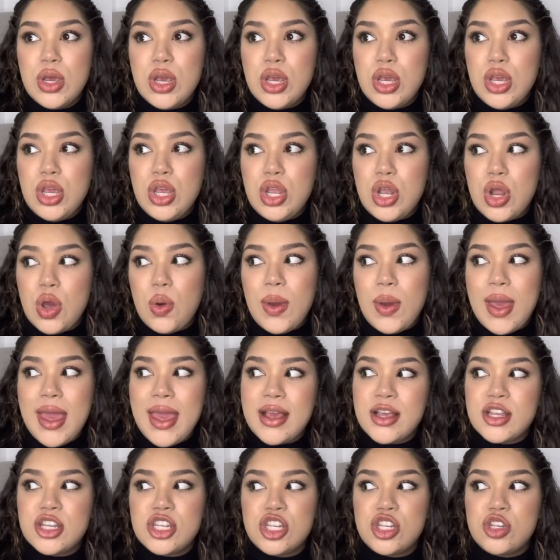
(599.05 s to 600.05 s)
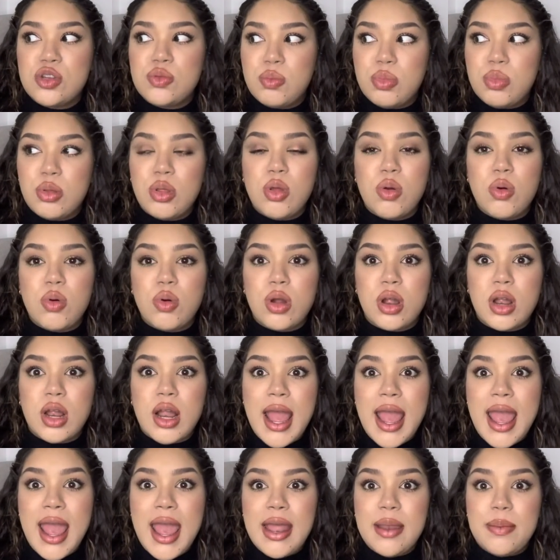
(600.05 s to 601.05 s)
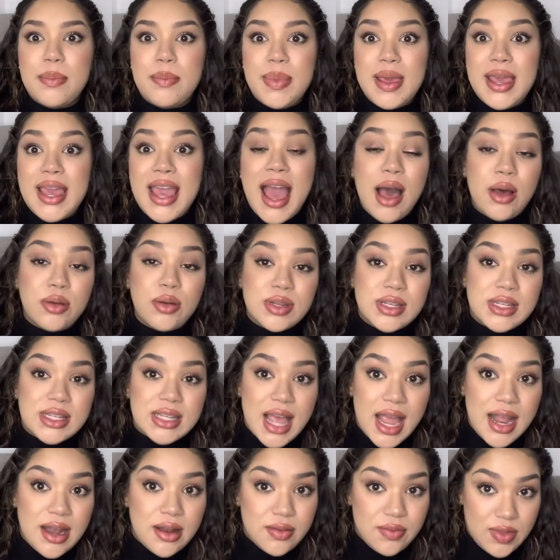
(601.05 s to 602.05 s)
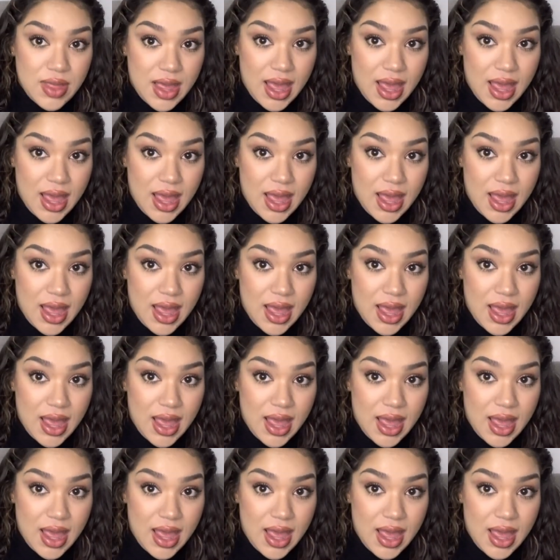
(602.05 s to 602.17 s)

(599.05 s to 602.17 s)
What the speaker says: you know, explore and be outside of the